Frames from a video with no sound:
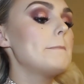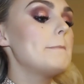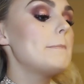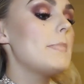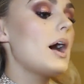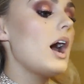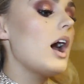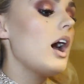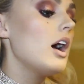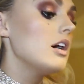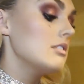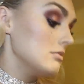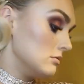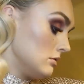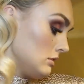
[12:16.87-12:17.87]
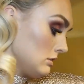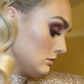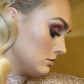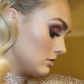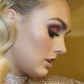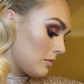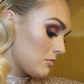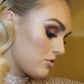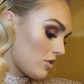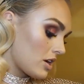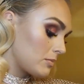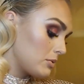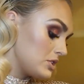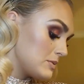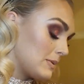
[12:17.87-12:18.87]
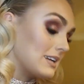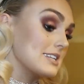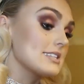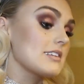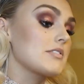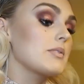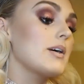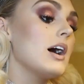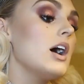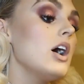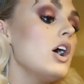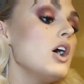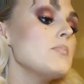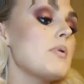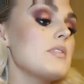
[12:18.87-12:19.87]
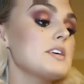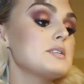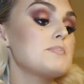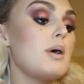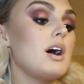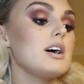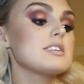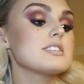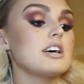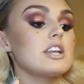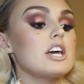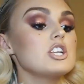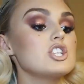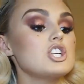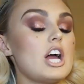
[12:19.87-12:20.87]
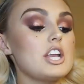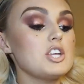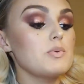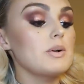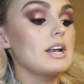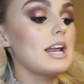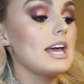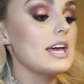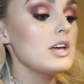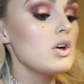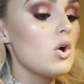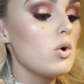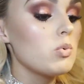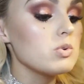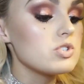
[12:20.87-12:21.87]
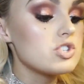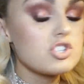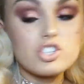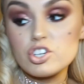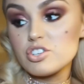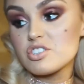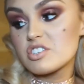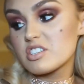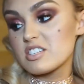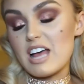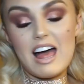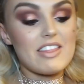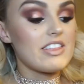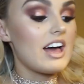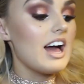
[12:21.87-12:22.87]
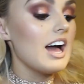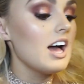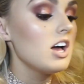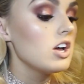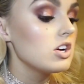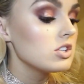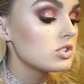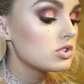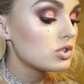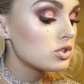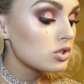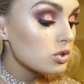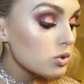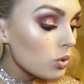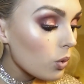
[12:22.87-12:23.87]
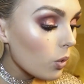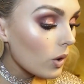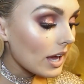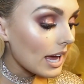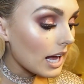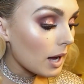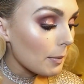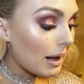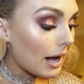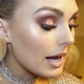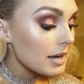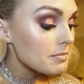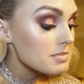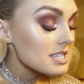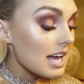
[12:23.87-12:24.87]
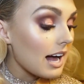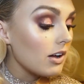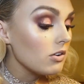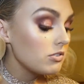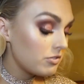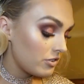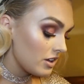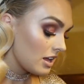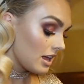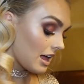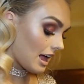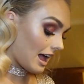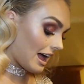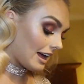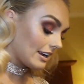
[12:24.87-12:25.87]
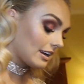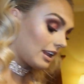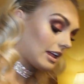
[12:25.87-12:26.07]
But, ooh, I'm throwing beauty blenders everywhere. But this person genuinely was just sat there talking about himself and